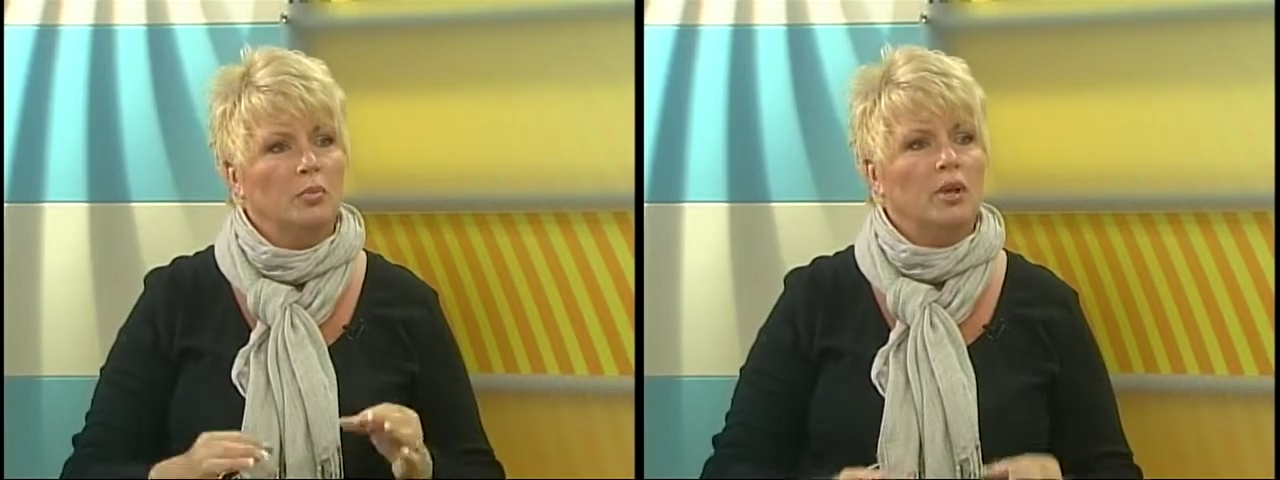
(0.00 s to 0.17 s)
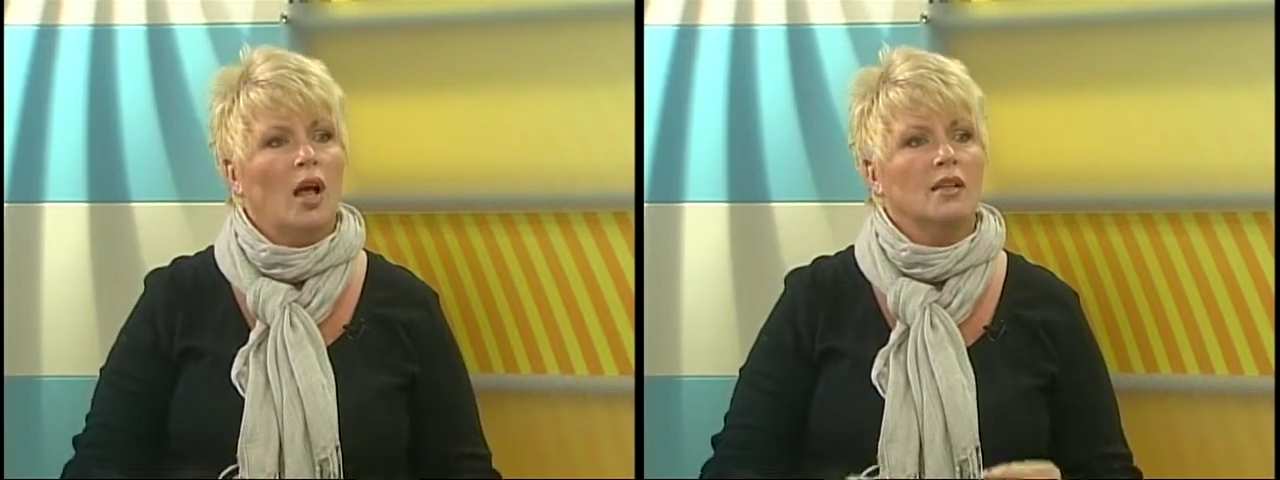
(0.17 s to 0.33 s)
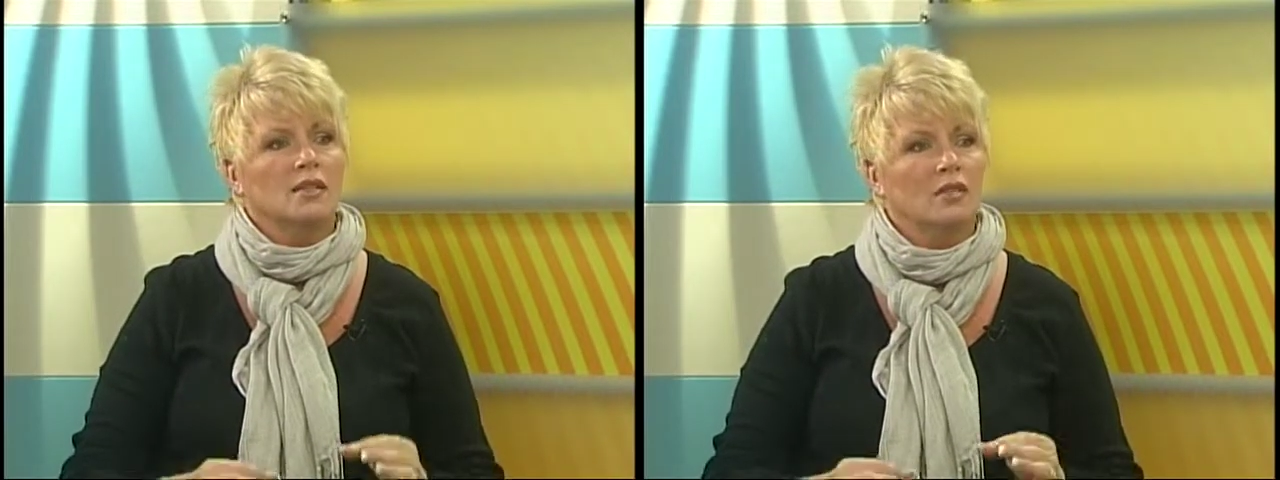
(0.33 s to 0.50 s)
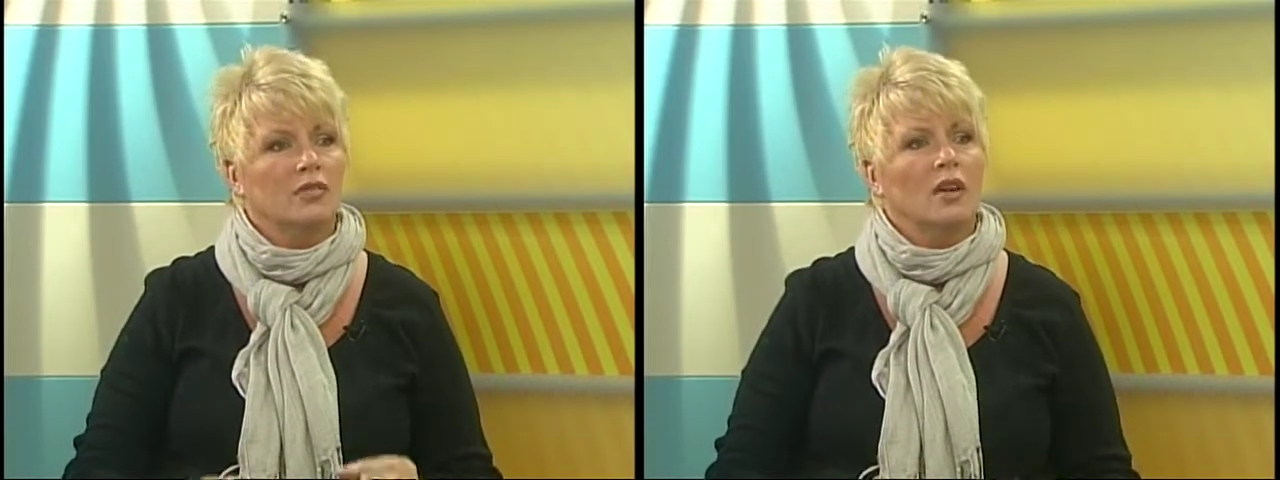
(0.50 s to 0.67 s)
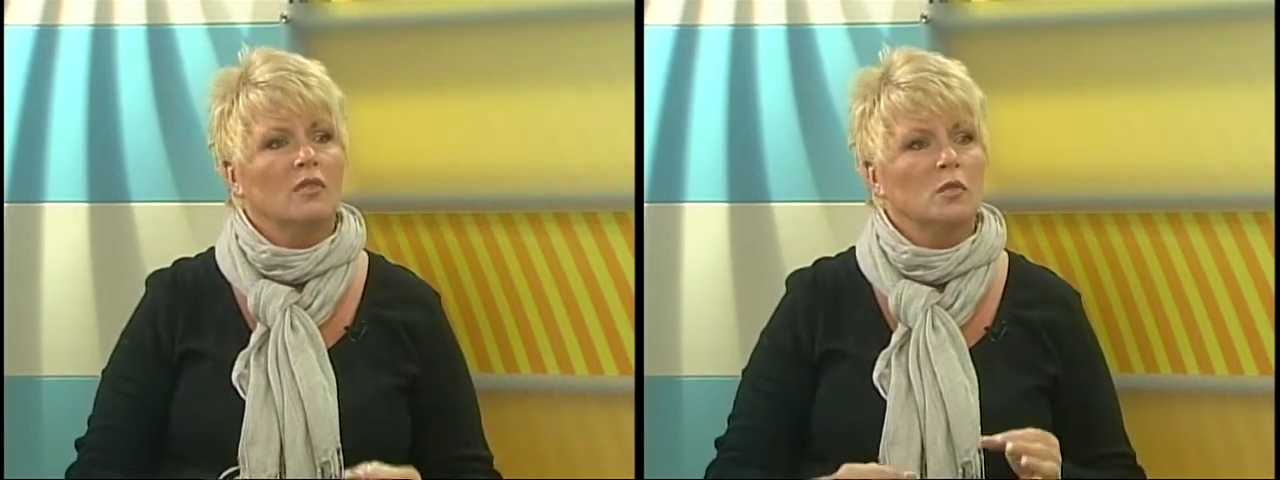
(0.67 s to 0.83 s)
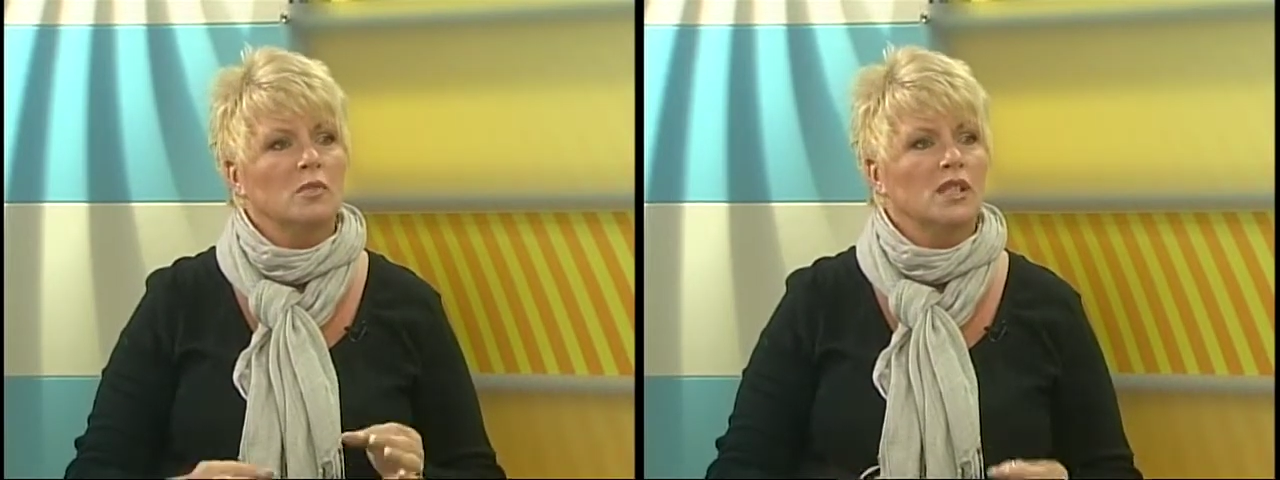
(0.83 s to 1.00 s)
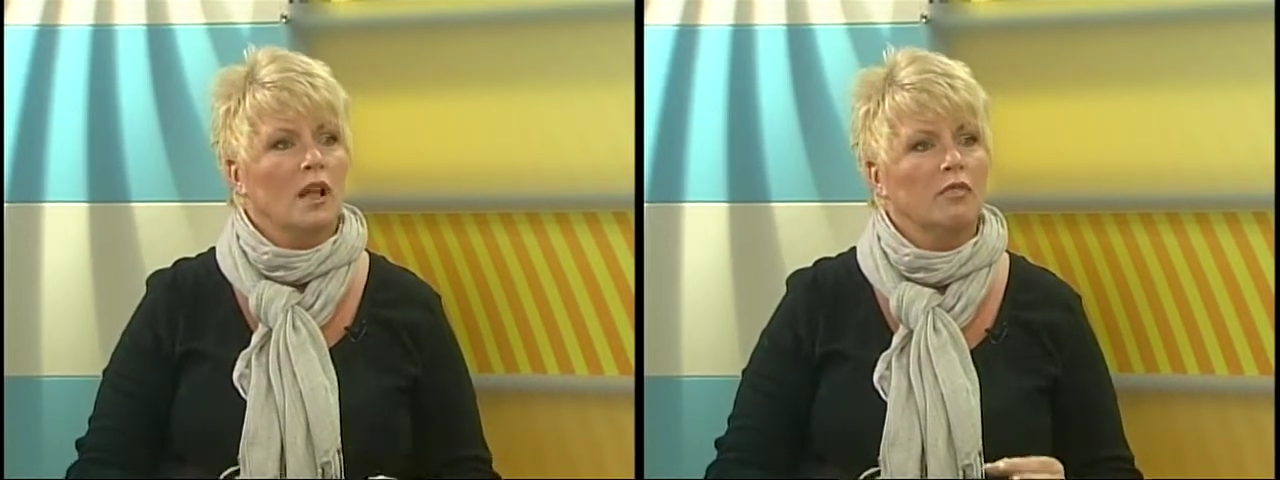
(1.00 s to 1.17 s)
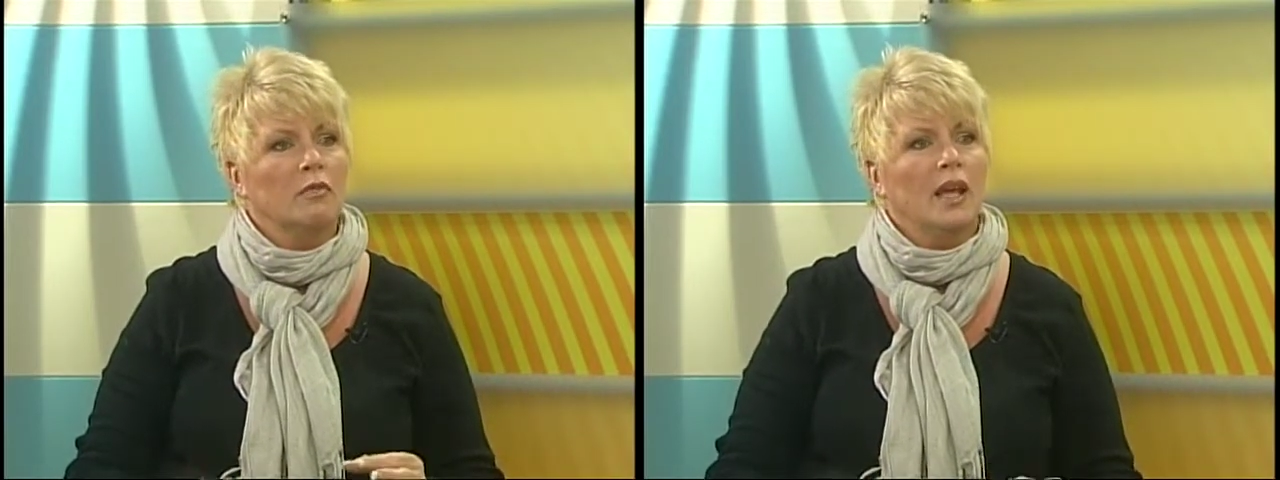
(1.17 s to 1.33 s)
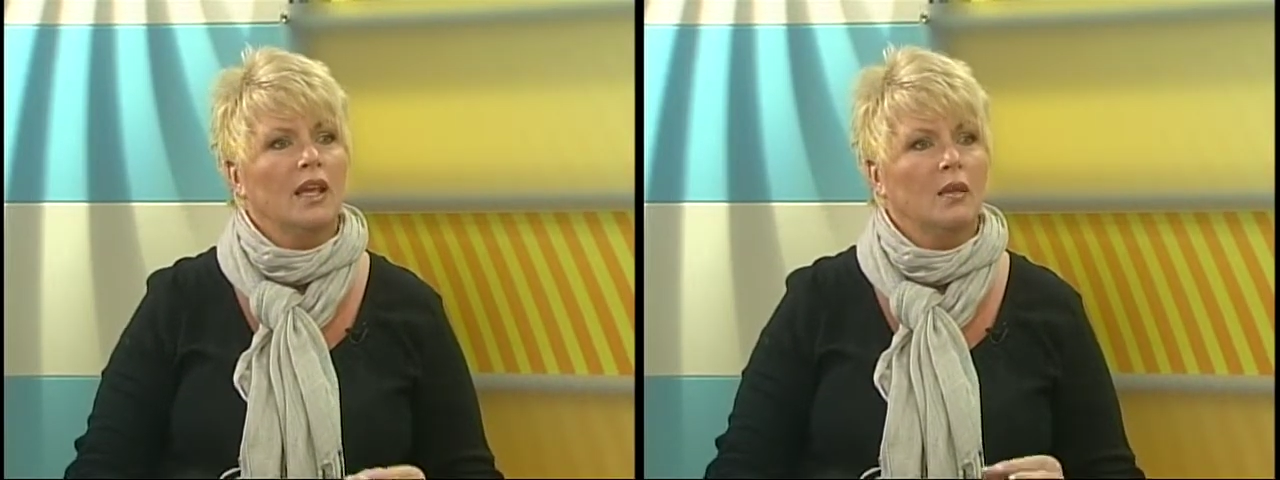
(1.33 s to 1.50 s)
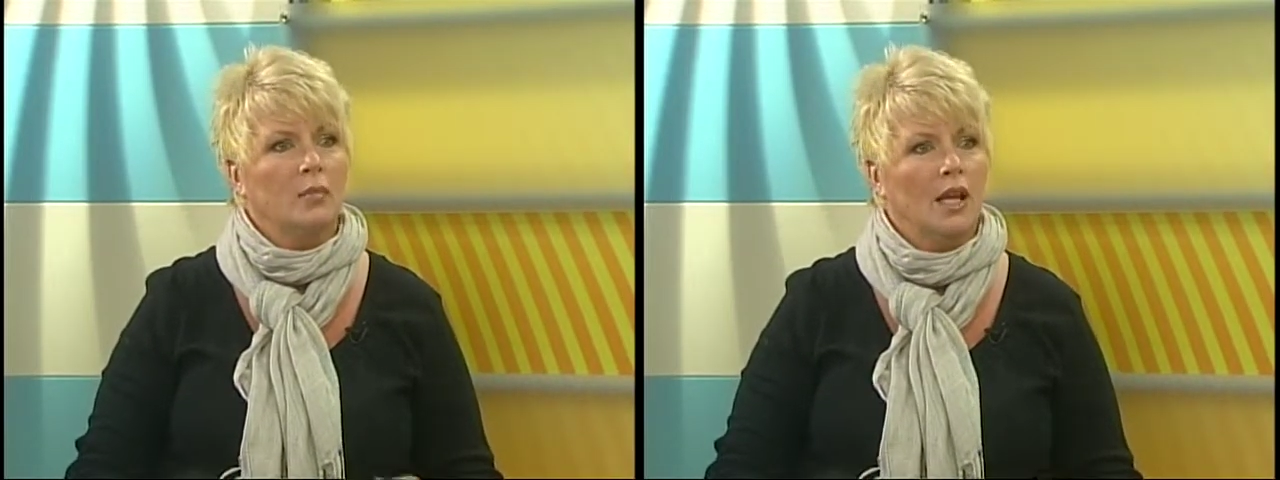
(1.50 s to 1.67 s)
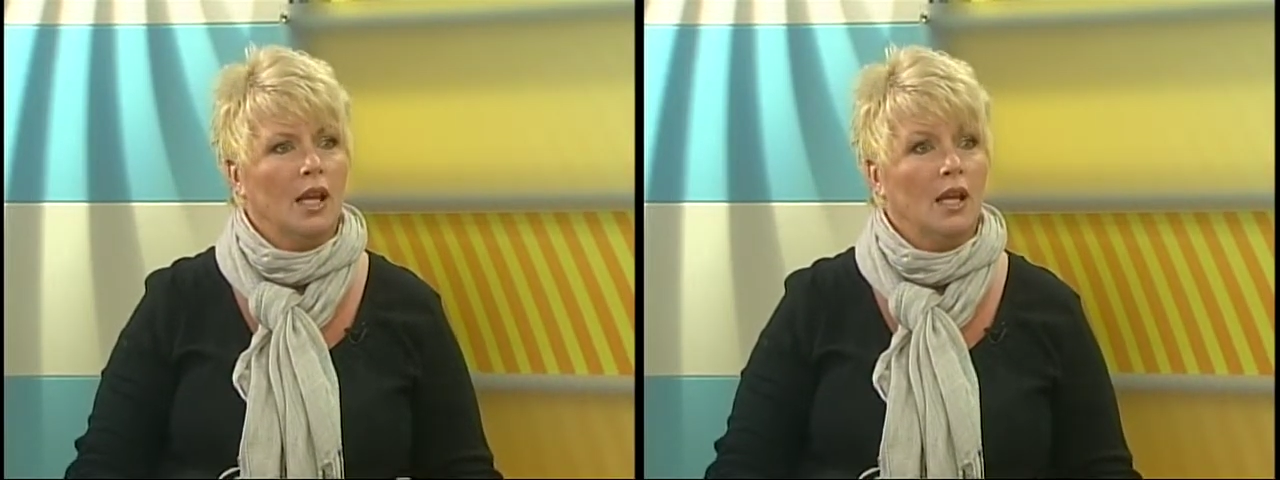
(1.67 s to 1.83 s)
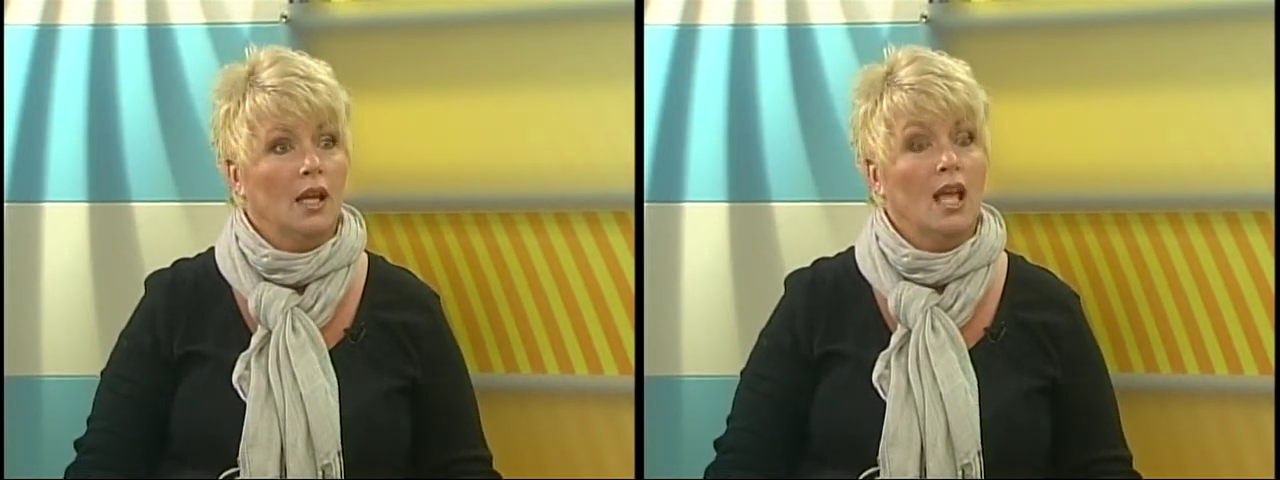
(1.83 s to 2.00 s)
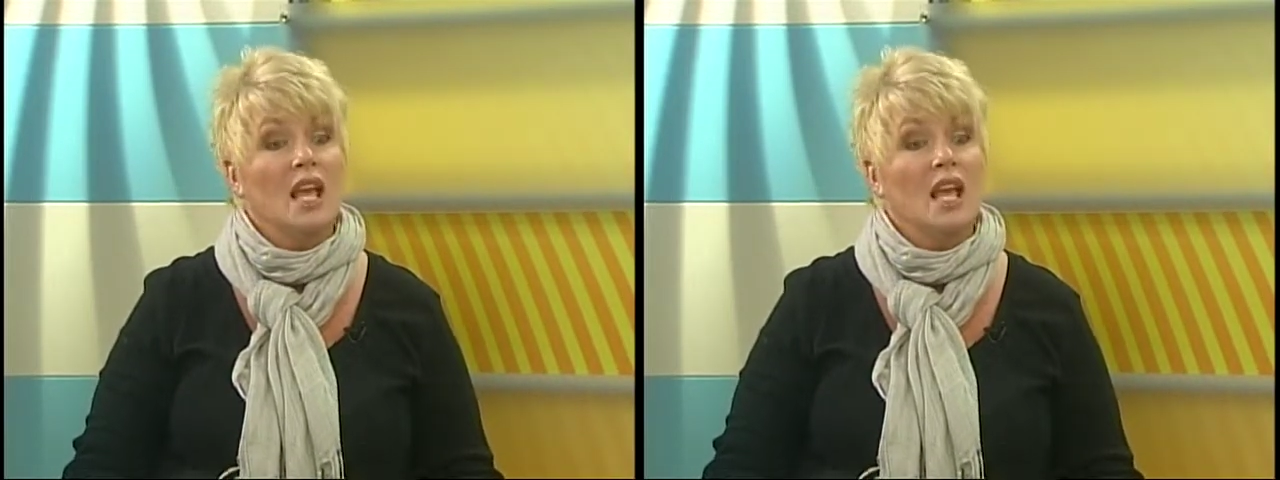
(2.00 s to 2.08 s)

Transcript: blocks in front of himself making money.